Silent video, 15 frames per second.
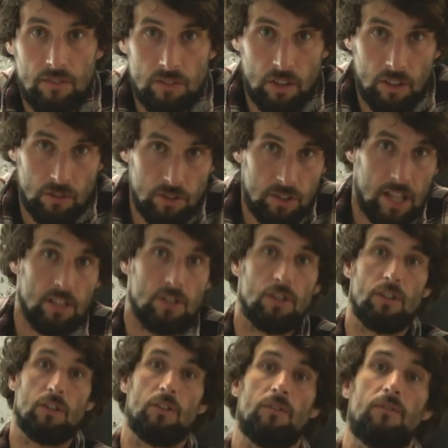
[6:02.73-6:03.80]
So stay
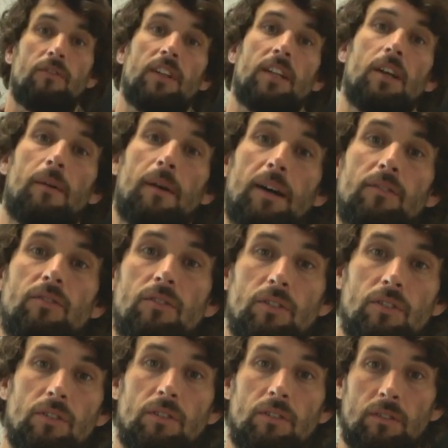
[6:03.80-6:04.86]
tuned, video out
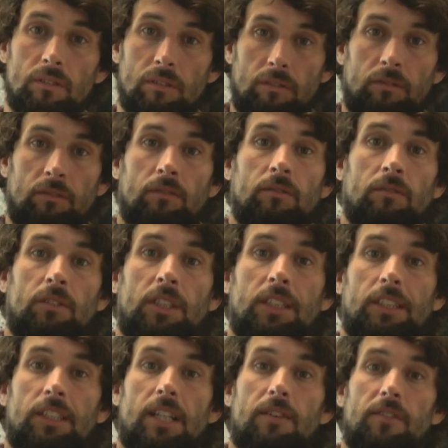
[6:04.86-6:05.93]
soon.
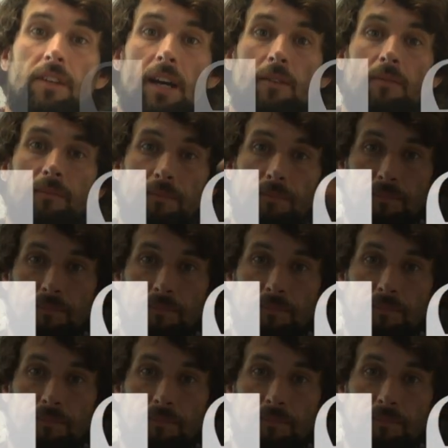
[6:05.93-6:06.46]
Ciao for now.